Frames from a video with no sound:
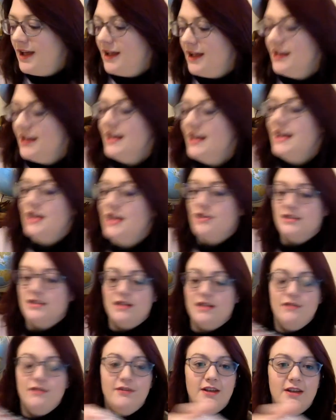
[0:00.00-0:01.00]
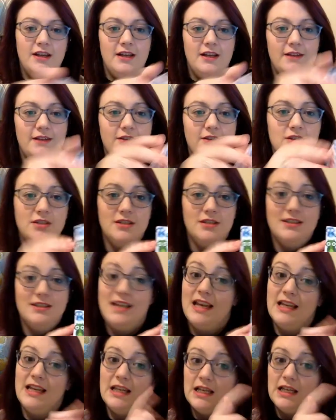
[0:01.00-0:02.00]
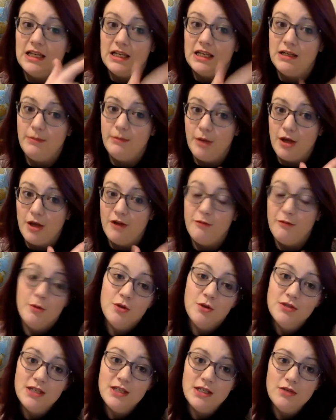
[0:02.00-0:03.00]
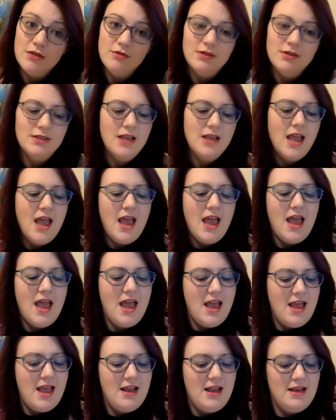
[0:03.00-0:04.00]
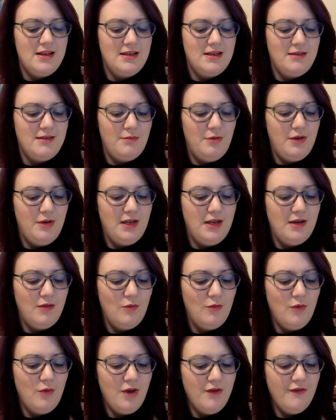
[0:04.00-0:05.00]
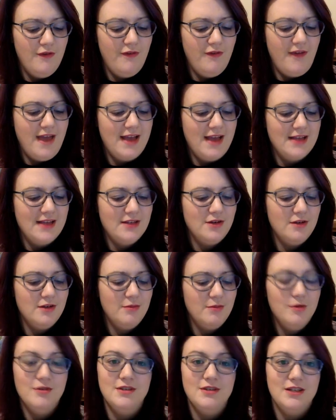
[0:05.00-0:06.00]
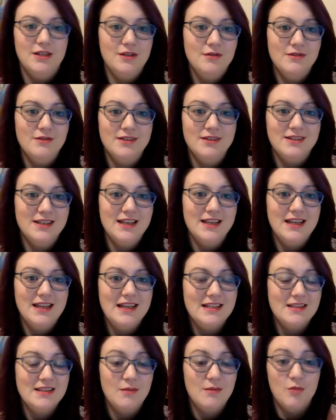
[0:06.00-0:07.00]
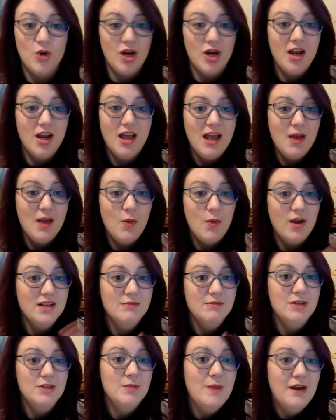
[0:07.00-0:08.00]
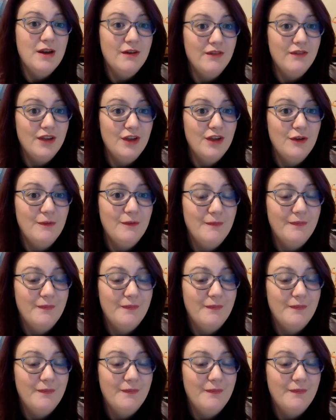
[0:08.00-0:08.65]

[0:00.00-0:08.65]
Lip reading: getting yourself just a delicate little block of post-it notes and putting one fact on a post-it note and sticking it somewhere works much better for you.